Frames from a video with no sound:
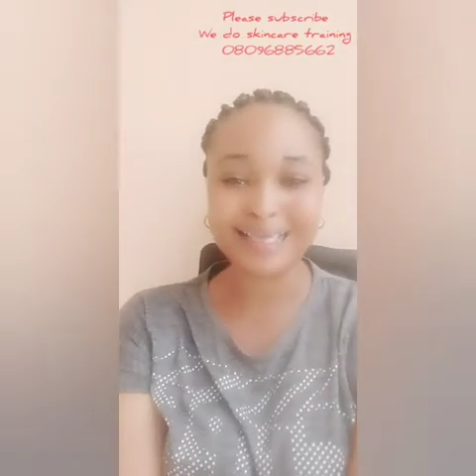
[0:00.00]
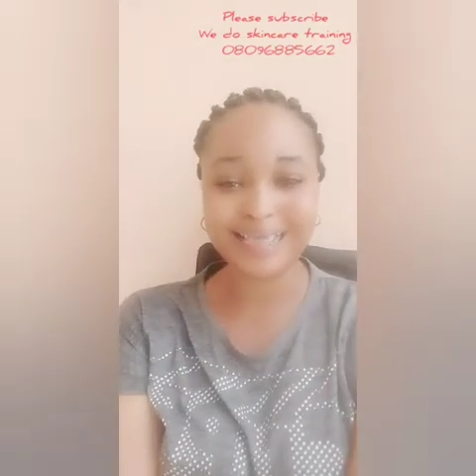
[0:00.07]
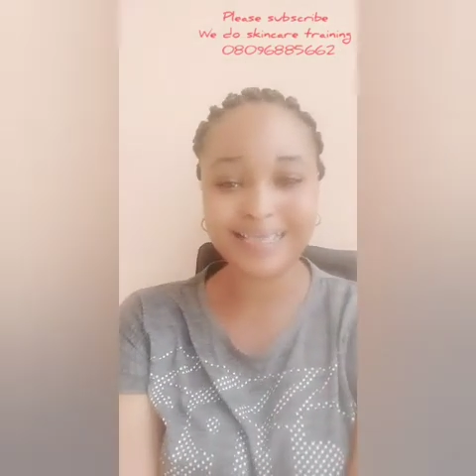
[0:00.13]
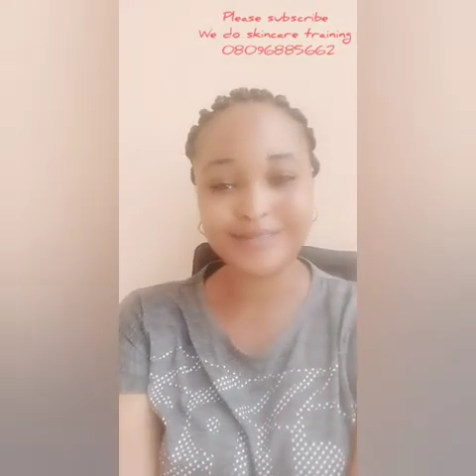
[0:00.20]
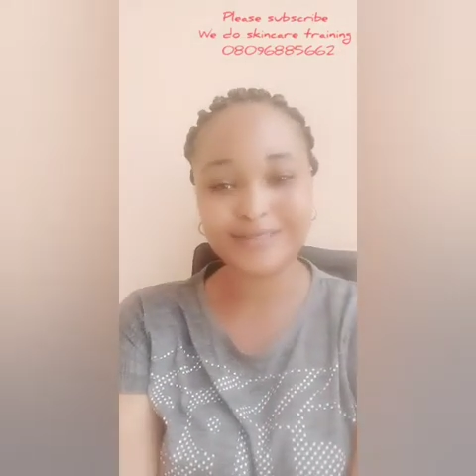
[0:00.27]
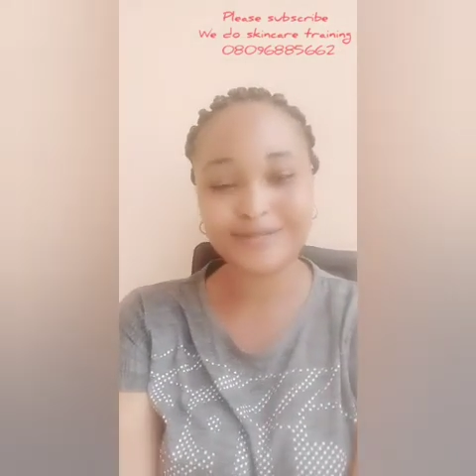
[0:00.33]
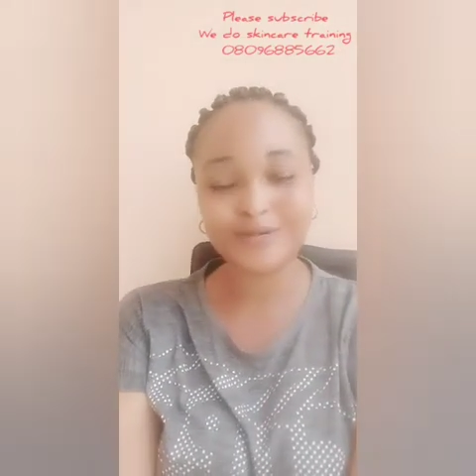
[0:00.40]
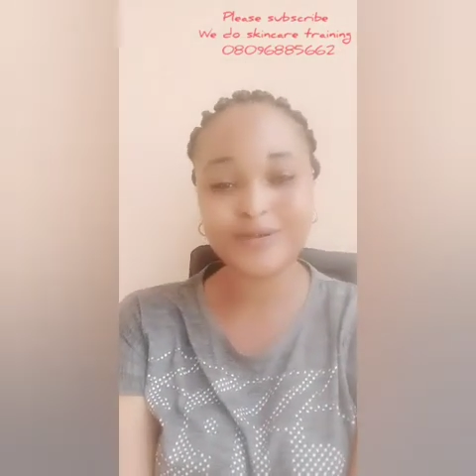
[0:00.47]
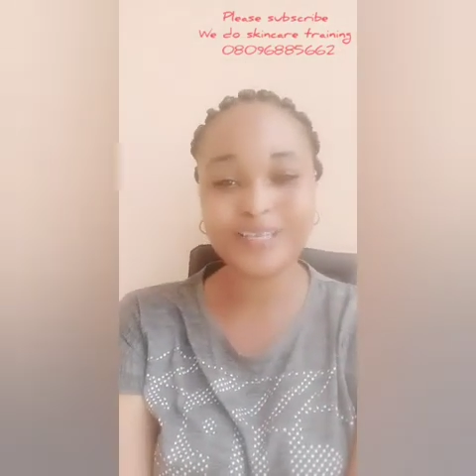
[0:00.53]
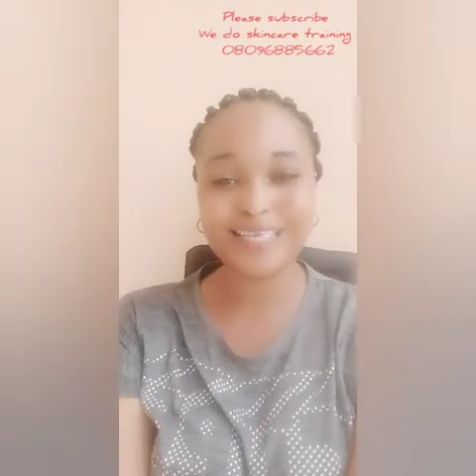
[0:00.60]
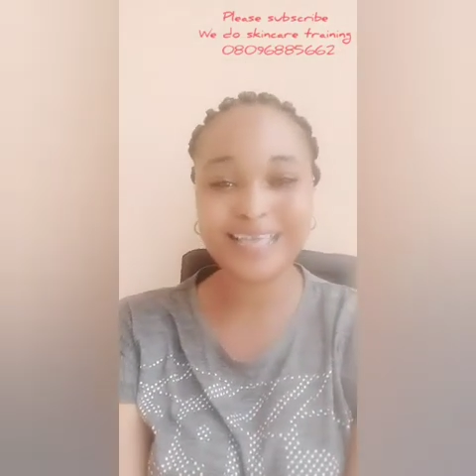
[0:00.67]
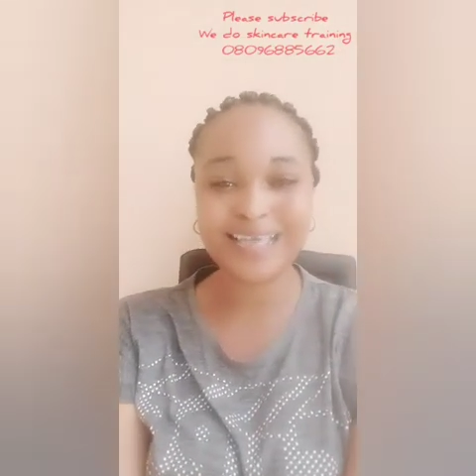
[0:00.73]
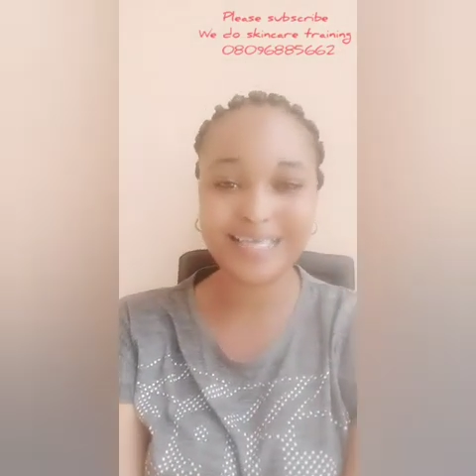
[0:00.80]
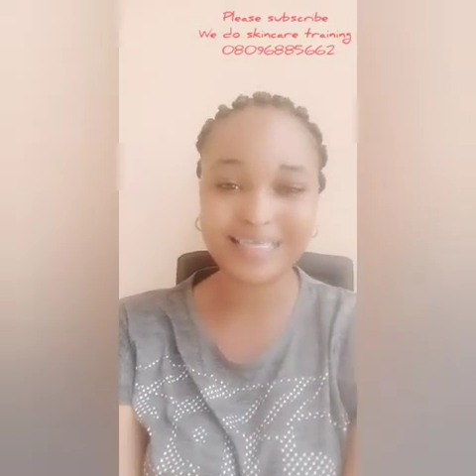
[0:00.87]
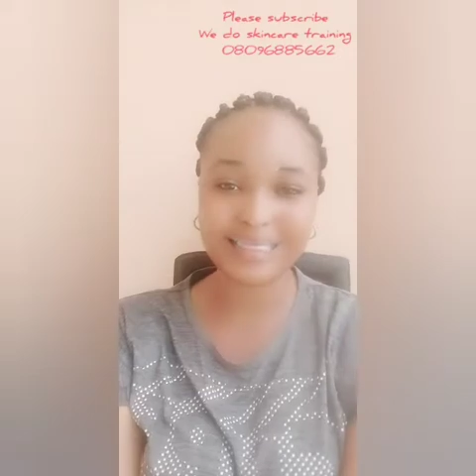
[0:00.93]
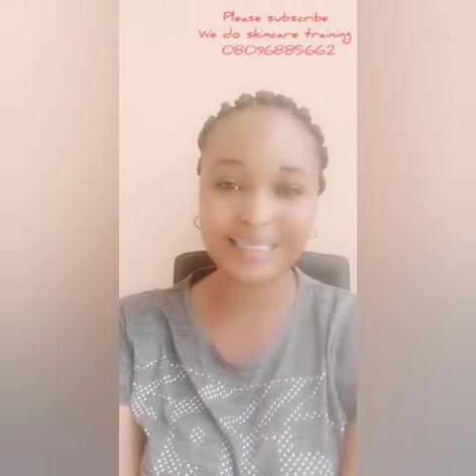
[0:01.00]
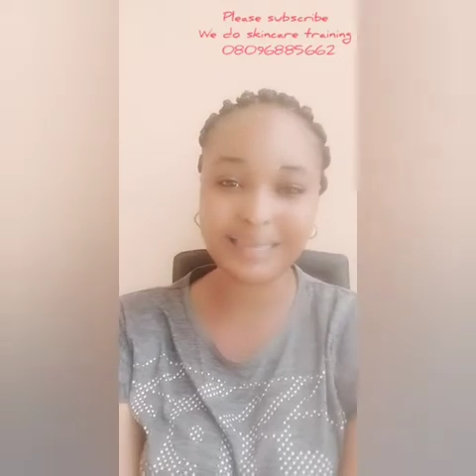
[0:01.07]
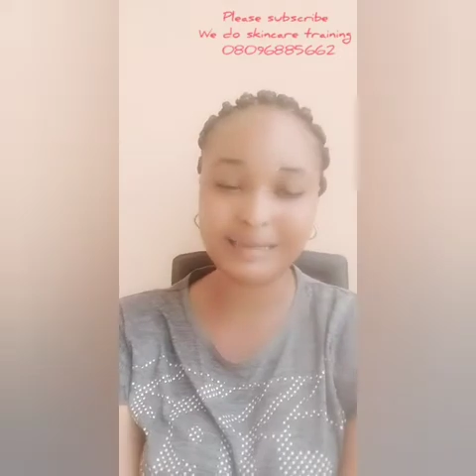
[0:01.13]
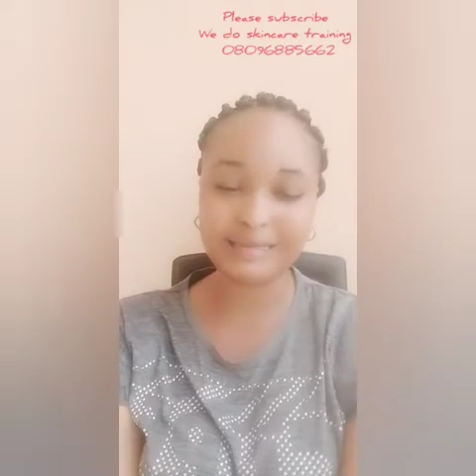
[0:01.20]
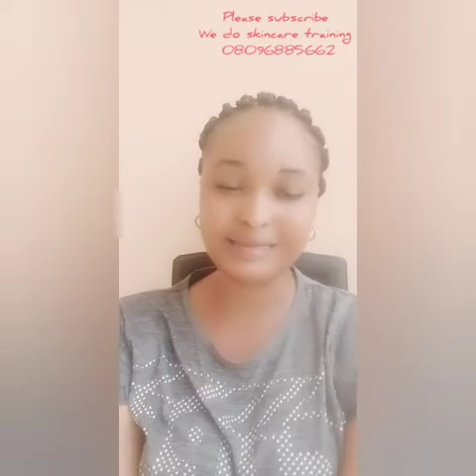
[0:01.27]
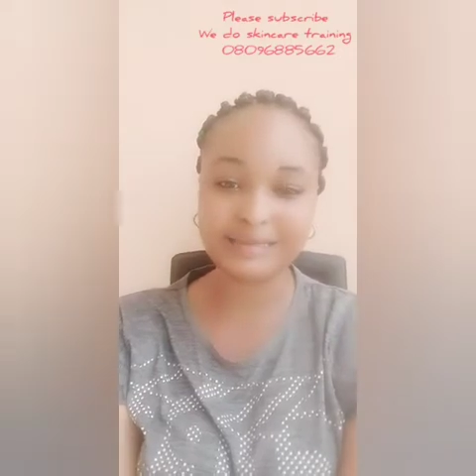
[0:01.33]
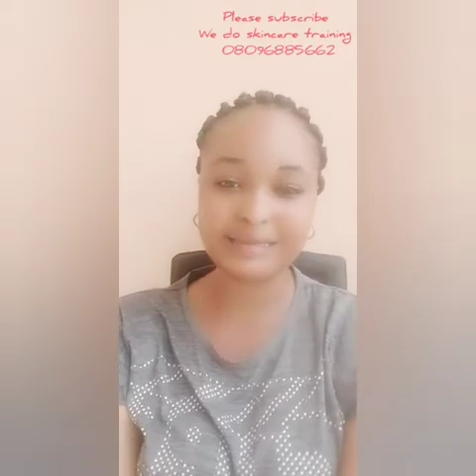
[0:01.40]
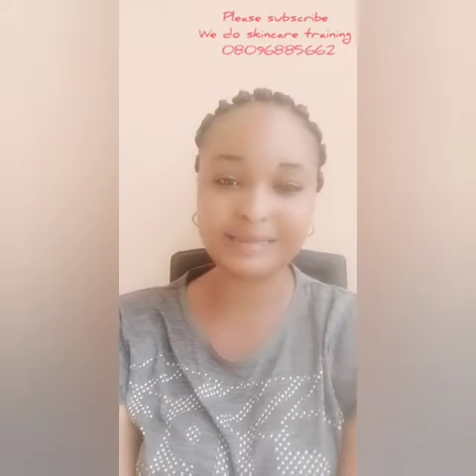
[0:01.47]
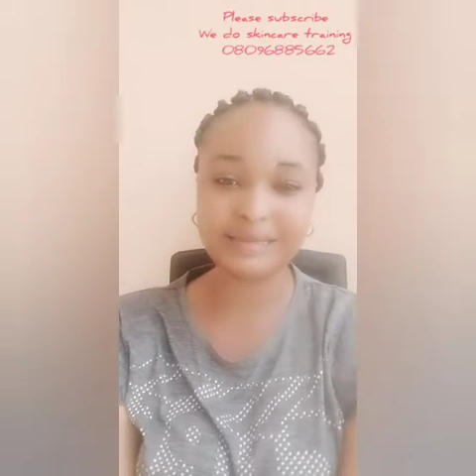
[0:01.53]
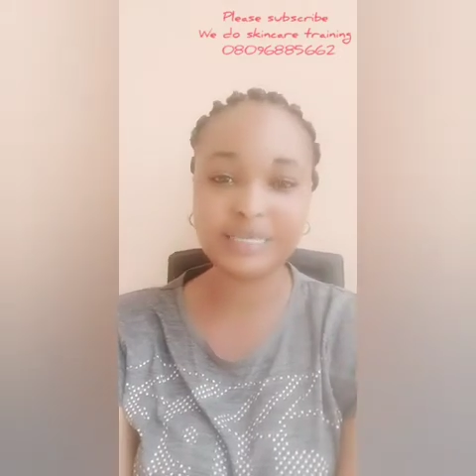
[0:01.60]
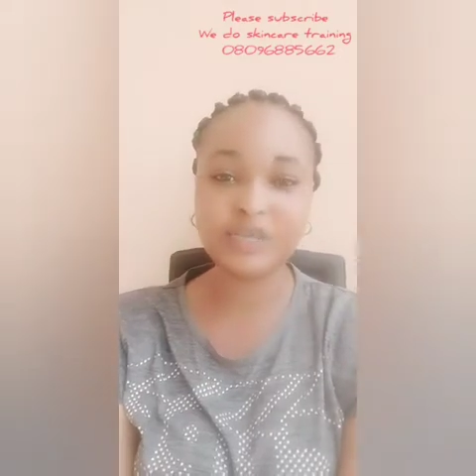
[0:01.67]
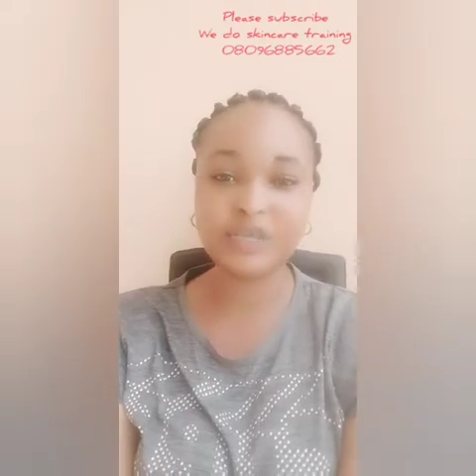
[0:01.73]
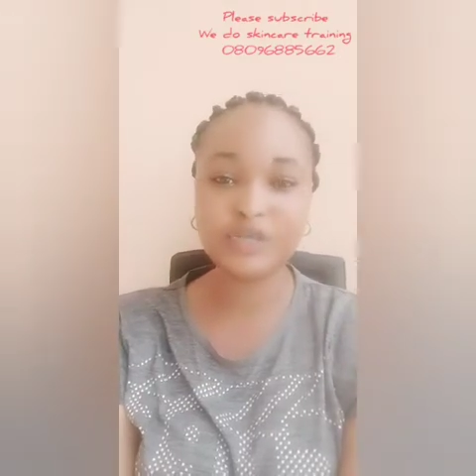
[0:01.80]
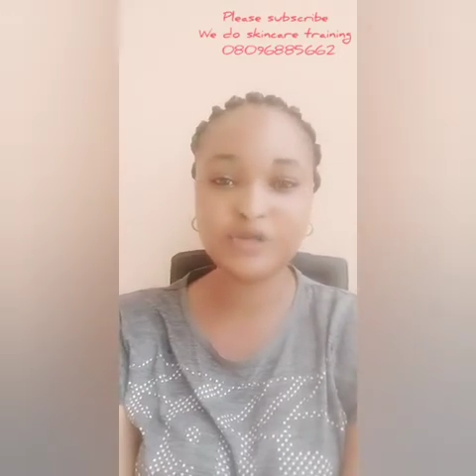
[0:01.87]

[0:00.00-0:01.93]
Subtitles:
night, only at night.